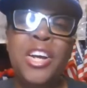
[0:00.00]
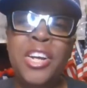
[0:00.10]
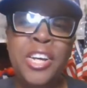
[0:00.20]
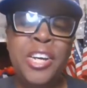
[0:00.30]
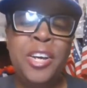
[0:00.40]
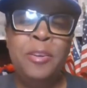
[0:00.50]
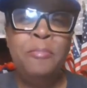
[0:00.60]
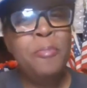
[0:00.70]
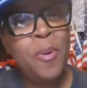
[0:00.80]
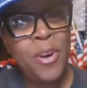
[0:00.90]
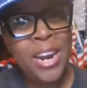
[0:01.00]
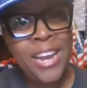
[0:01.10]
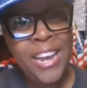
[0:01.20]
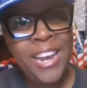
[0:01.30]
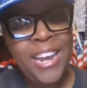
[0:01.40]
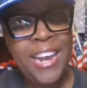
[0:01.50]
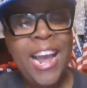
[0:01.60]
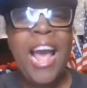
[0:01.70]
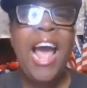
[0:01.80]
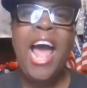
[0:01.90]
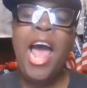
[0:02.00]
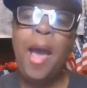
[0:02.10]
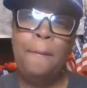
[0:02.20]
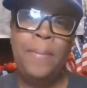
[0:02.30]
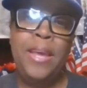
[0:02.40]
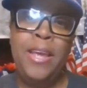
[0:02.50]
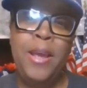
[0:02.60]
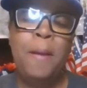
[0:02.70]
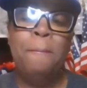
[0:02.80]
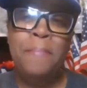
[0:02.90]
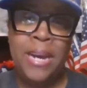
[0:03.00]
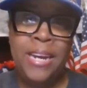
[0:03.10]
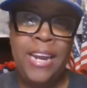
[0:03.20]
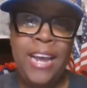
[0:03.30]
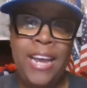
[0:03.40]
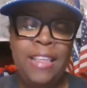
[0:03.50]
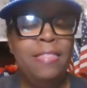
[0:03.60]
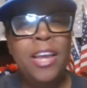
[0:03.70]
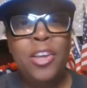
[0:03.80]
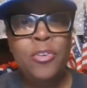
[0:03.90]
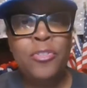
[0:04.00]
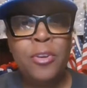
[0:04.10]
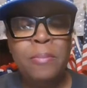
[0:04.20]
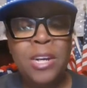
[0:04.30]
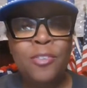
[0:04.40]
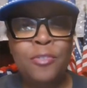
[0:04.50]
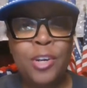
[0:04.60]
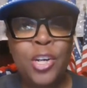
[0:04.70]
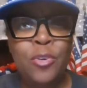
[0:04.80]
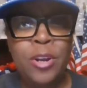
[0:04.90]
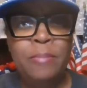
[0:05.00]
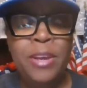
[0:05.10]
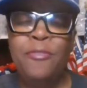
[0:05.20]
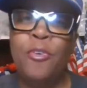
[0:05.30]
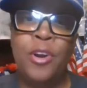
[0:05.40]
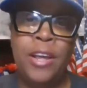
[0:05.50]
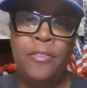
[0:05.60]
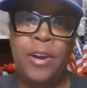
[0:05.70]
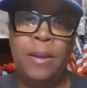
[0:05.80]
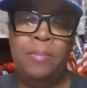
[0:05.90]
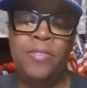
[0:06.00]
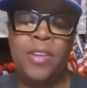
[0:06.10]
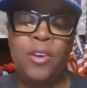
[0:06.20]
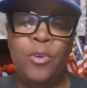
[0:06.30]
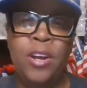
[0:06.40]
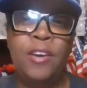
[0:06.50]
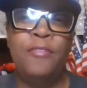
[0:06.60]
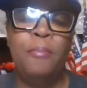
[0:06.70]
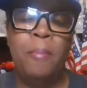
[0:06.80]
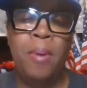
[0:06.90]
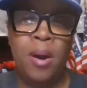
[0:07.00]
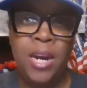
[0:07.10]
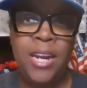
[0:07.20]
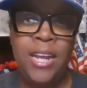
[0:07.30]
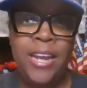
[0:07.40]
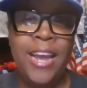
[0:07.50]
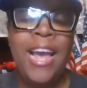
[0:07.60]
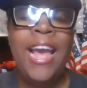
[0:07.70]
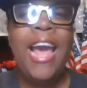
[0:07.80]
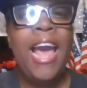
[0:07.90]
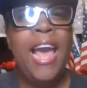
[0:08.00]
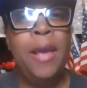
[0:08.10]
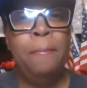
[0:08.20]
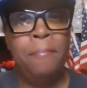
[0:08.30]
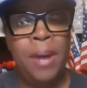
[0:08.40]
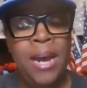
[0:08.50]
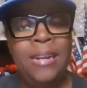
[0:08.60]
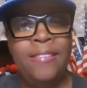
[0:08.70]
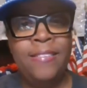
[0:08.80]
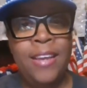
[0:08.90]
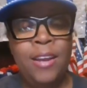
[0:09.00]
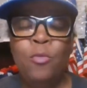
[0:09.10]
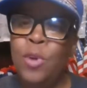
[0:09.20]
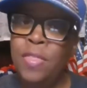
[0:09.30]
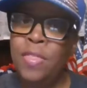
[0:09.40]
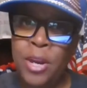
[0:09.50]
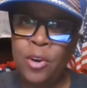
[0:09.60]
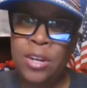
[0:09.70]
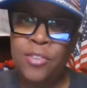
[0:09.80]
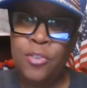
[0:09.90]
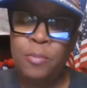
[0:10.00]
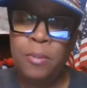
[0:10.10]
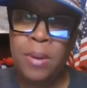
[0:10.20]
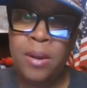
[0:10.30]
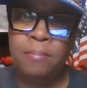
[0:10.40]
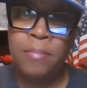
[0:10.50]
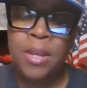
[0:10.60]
Good morning. Happy Monday. Thank you so much for joining me for another episode of Marketing and Mindset with America's Supermom.